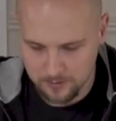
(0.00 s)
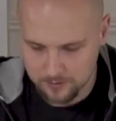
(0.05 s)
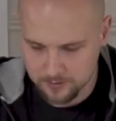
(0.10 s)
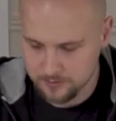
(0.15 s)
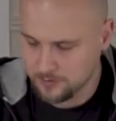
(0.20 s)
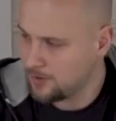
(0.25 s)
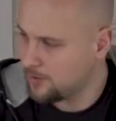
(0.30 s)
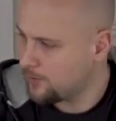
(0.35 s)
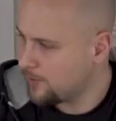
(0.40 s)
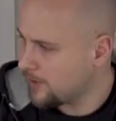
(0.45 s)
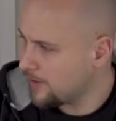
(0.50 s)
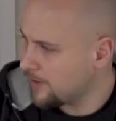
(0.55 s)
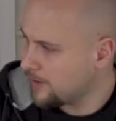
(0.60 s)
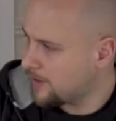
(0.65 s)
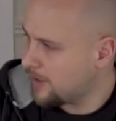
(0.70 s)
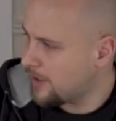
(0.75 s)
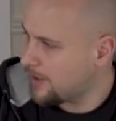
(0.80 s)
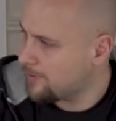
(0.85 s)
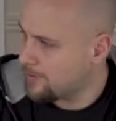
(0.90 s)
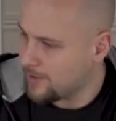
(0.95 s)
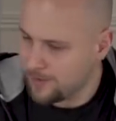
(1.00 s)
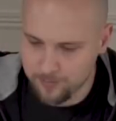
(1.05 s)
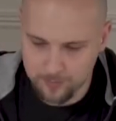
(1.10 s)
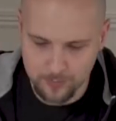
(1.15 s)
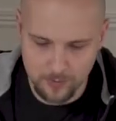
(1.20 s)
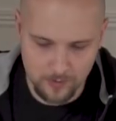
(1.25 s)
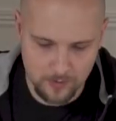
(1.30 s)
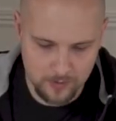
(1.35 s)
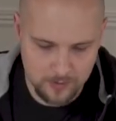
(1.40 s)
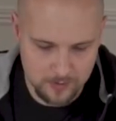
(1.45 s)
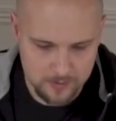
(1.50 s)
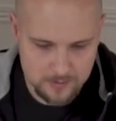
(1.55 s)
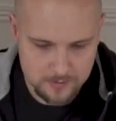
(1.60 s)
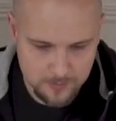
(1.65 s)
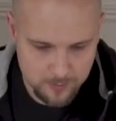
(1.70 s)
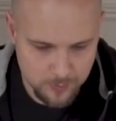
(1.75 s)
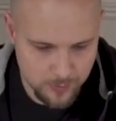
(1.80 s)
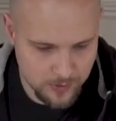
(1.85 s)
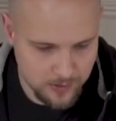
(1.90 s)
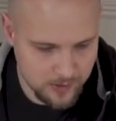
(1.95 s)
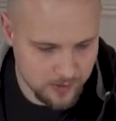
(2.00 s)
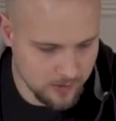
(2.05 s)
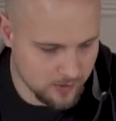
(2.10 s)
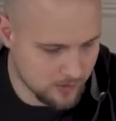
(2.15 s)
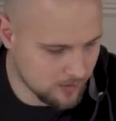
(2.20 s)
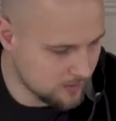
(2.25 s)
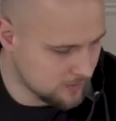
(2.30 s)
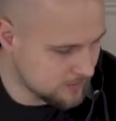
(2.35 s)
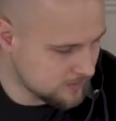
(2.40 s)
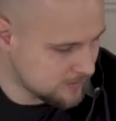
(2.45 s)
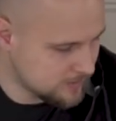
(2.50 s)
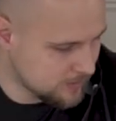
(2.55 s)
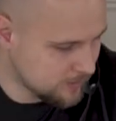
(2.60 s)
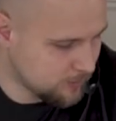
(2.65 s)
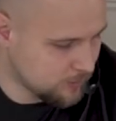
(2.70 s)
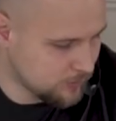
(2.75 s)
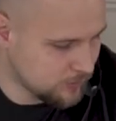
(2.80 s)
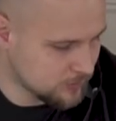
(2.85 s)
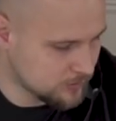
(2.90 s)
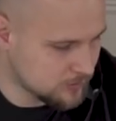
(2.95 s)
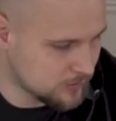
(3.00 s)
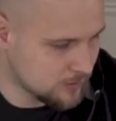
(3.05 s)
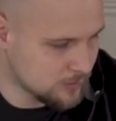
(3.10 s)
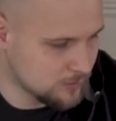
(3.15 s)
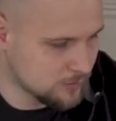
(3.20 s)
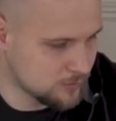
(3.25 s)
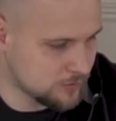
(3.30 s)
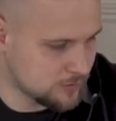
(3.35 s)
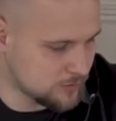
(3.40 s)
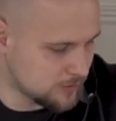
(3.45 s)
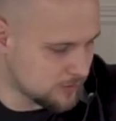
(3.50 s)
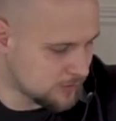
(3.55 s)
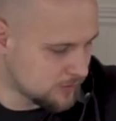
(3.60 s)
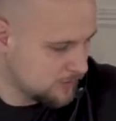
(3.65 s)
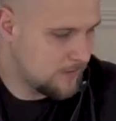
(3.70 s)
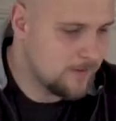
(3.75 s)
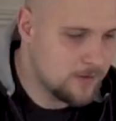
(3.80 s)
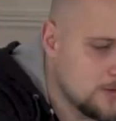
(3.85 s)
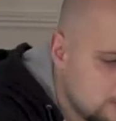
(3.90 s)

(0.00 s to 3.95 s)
So what I came up with is a pretty simple solution.